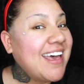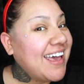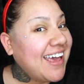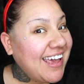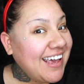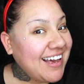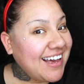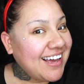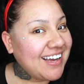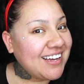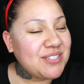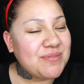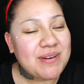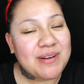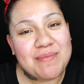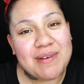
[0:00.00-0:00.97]
Hey guys,
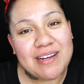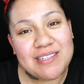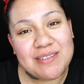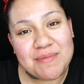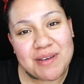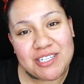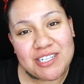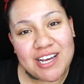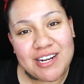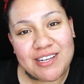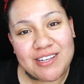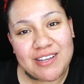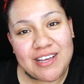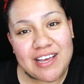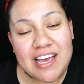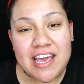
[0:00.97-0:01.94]
welcome back to my
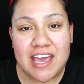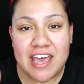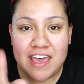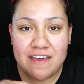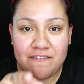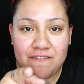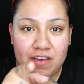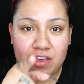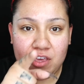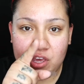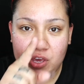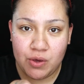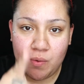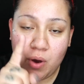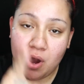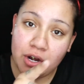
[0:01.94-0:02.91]
channel. If
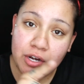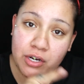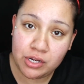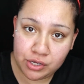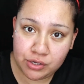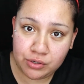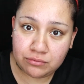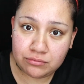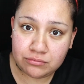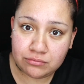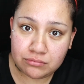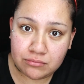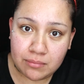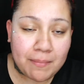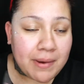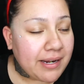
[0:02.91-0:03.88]
you are new,
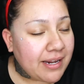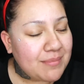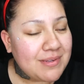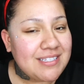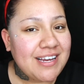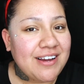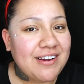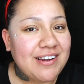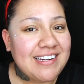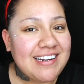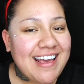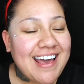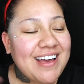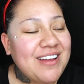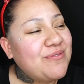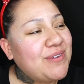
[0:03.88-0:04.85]
my name is Erin
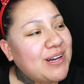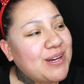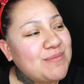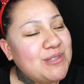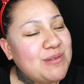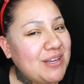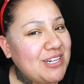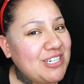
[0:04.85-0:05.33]
and welcome to my